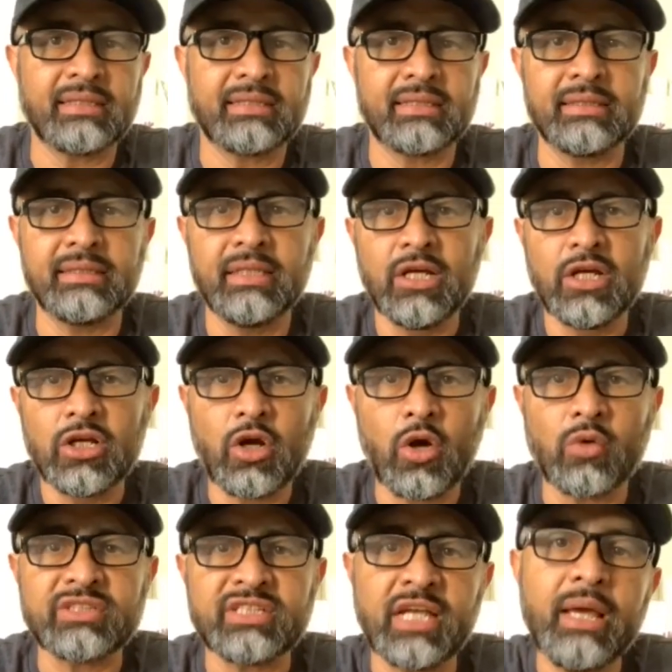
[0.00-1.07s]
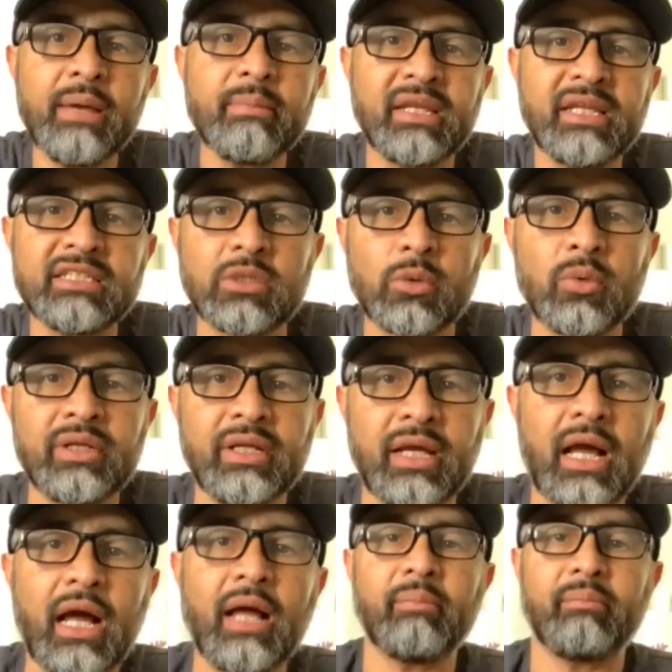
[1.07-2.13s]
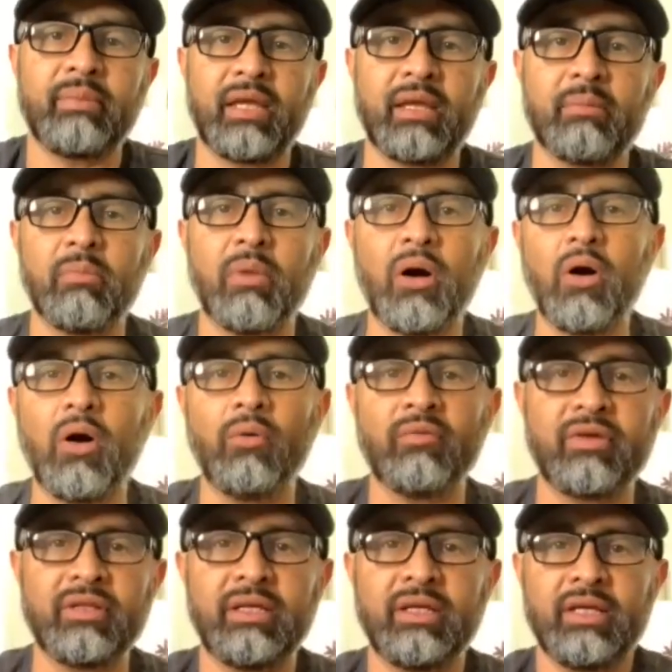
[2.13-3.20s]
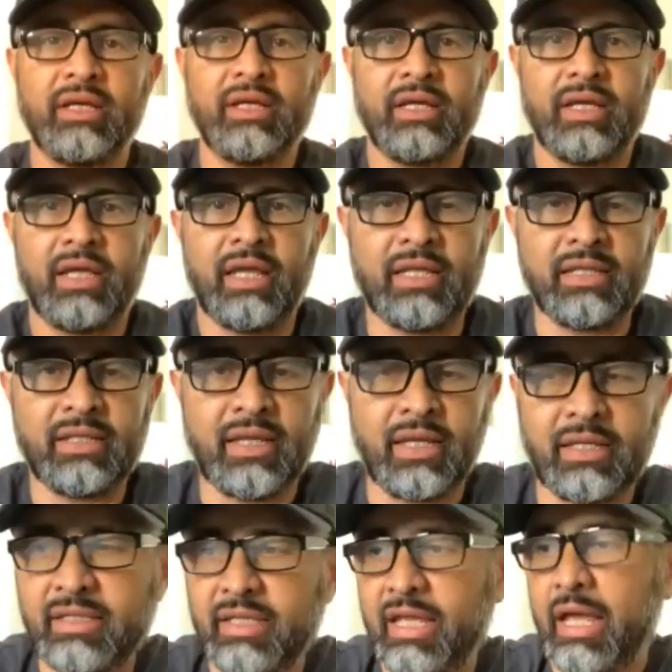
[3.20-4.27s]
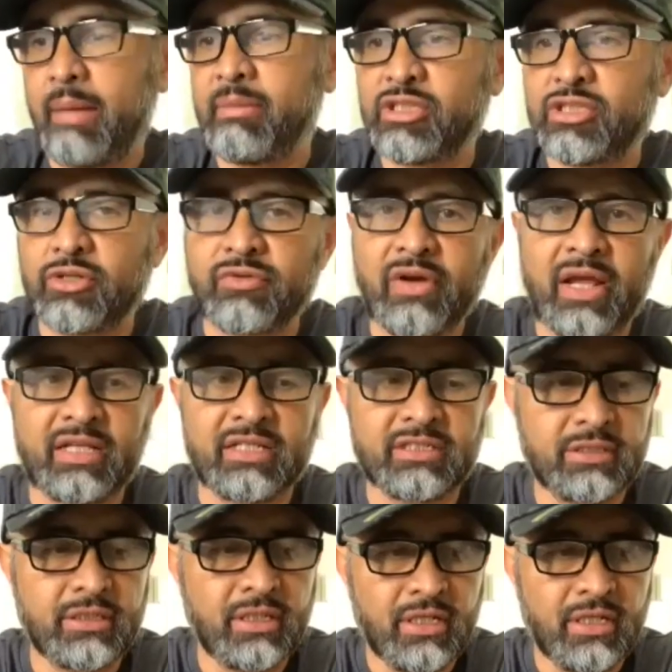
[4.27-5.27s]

to coach him, and he's the one that got me involved in the amateur ranks.